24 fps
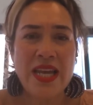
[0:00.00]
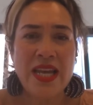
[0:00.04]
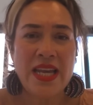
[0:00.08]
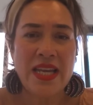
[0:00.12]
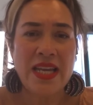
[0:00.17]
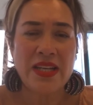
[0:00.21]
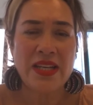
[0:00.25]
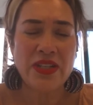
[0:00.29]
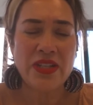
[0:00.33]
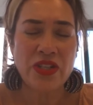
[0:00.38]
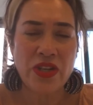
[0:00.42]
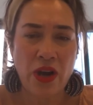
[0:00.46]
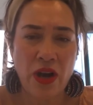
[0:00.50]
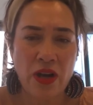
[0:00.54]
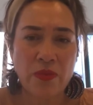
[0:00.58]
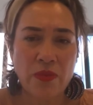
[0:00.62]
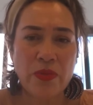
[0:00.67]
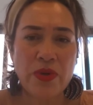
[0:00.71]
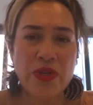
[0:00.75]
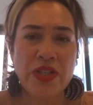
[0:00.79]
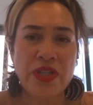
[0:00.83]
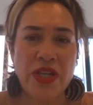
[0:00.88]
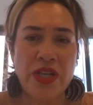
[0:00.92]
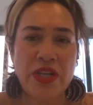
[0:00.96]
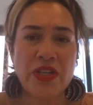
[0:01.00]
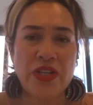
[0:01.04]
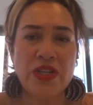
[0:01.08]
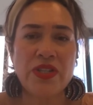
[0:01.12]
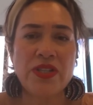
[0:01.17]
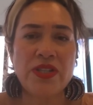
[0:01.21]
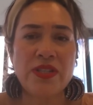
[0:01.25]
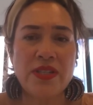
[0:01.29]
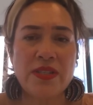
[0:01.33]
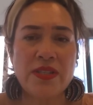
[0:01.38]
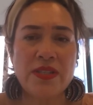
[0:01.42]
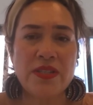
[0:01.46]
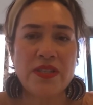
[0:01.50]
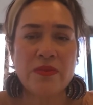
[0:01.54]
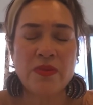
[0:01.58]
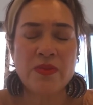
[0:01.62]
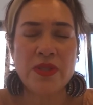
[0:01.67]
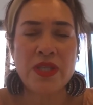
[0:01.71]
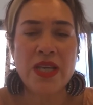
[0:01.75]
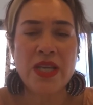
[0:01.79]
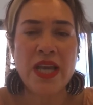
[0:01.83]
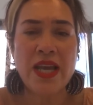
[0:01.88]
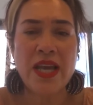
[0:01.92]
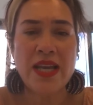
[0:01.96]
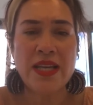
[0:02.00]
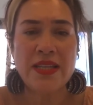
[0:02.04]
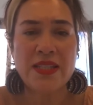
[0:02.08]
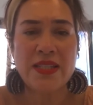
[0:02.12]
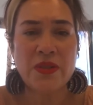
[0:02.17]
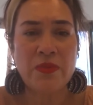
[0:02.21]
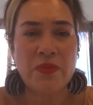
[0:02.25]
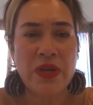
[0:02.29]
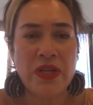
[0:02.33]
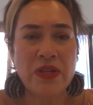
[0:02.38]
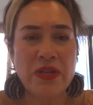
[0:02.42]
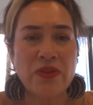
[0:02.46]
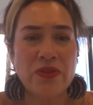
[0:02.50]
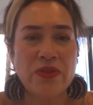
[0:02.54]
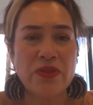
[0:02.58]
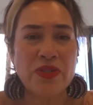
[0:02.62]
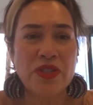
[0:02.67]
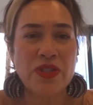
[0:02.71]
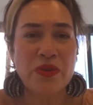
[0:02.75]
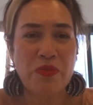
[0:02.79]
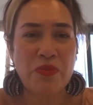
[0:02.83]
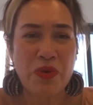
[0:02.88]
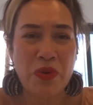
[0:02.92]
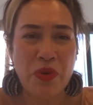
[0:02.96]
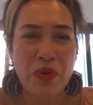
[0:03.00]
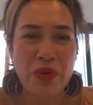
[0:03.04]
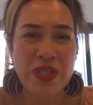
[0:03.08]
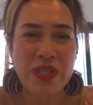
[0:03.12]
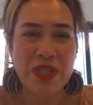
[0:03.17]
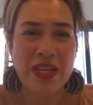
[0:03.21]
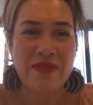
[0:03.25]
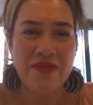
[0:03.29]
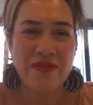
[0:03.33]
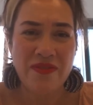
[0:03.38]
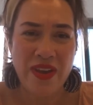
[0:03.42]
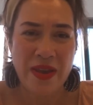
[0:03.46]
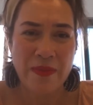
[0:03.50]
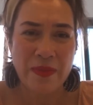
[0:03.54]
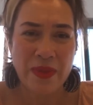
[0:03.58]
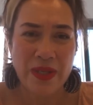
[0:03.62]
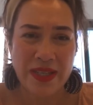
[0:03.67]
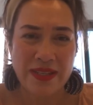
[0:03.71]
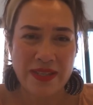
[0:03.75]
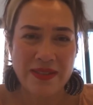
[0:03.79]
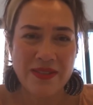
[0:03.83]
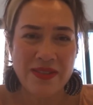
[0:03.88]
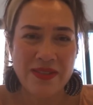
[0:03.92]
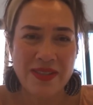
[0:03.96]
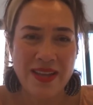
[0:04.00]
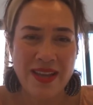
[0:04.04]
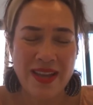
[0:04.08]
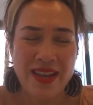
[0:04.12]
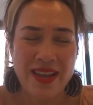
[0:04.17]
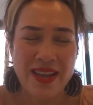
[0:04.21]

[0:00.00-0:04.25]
in child protection systems is spent on supporting families.